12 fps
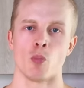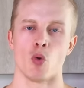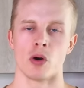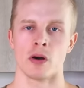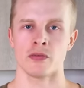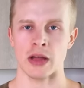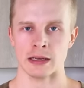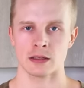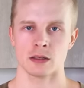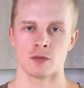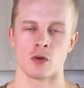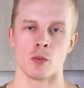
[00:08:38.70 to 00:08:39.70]
more
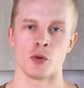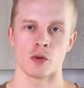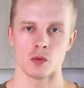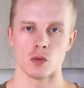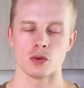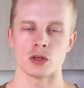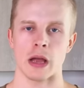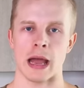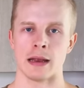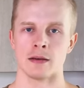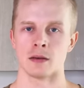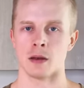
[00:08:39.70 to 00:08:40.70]
fat from your food
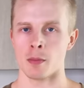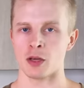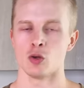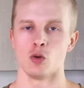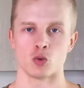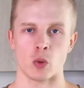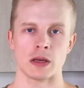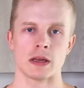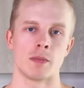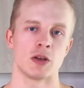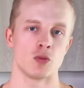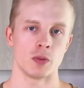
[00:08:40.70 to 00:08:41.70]
and uh, makes you lose weight
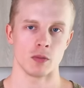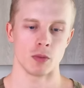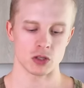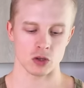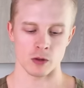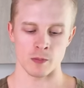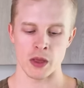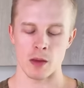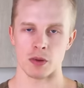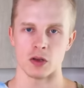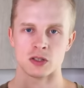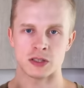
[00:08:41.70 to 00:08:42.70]
and makes you build muscle
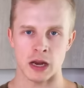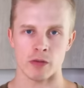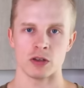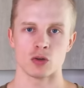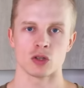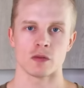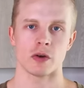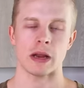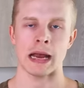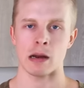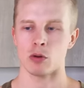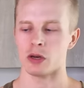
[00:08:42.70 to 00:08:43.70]
because dairy is also very
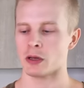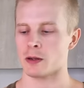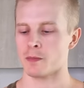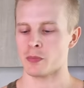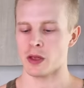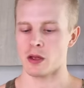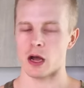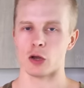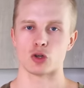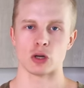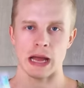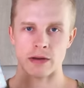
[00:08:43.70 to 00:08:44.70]
anabolic. I
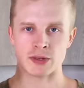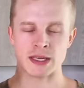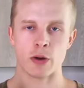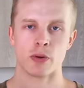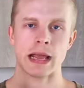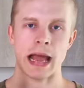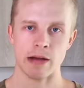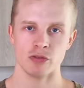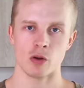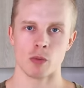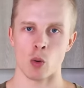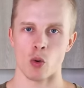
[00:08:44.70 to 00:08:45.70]
usually have dairy
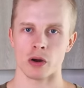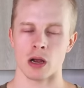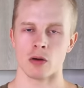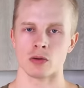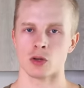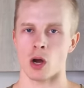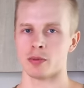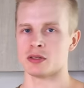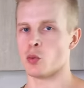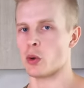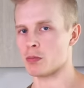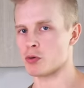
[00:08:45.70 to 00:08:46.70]
after my workout.
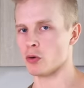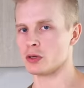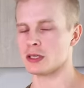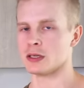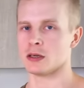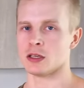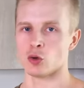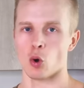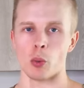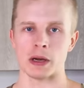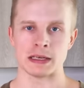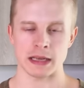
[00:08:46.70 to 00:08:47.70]
Obviously, whey protein is
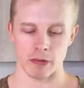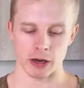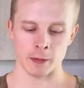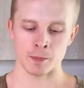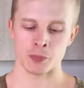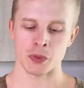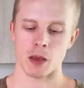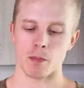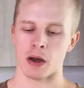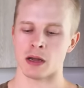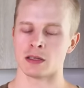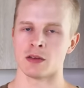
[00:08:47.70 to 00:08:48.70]
already dairy,
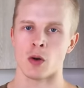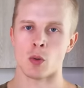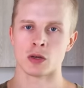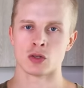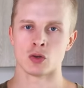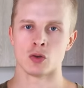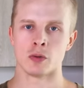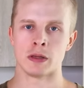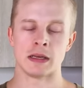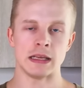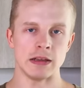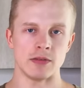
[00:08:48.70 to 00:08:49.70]
but if I want to,
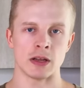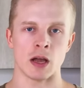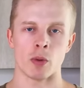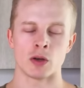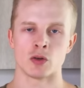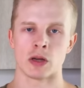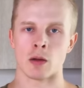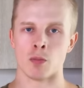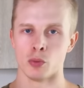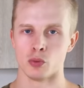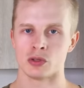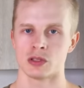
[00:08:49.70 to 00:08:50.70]
in the evening, I want to like
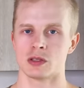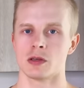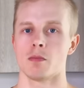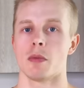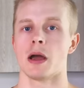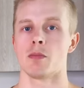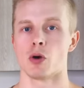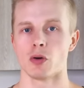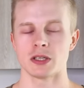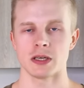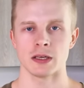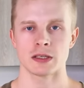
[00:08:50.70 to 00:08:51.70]
boost my
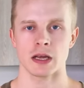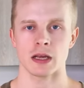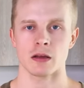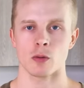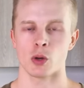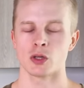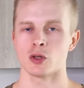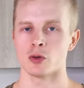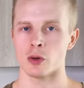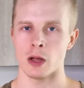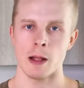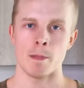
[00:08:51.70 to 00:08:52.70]
protein intake, I want
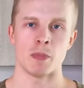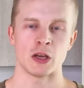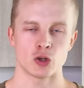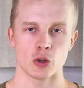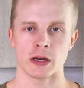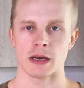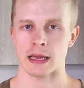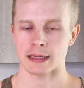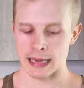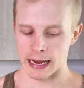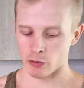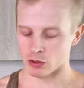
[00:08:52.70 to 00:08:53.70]
to make sure that I
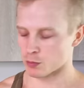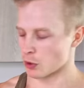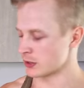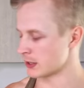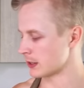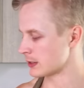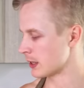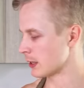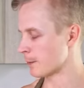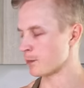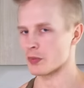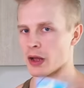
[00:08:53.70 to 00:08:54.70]
get adequate protein
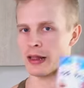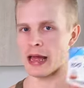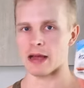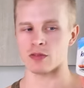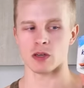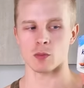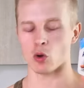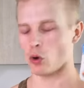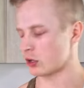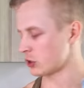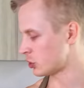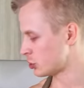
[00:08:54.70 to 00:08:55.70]
intake, I'll have some
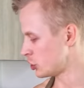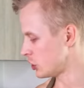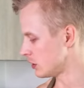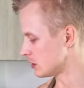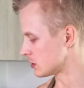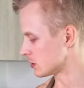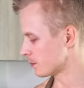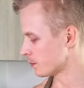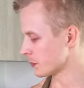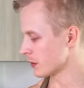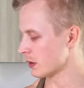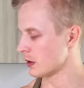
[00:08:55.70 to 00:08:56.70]
cottage cheese,
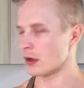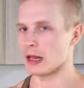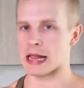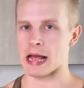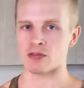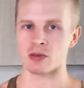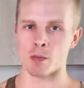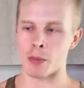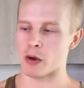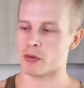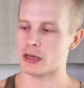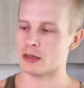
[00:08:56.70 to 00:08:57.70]
I'll have some
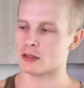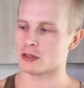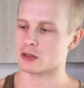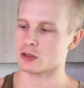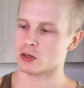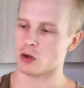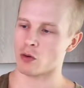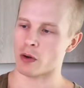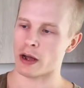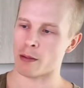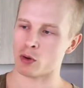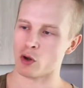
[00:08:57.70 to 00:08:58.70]
berries, so
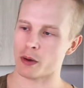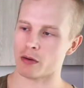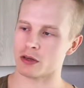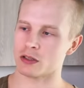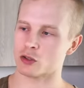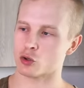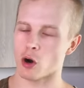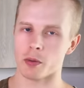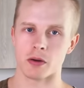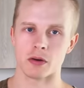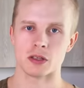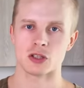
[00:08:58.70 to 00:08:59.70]
uh, blueberries,
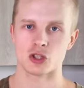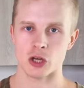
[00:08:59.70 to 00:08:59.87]
strawberries,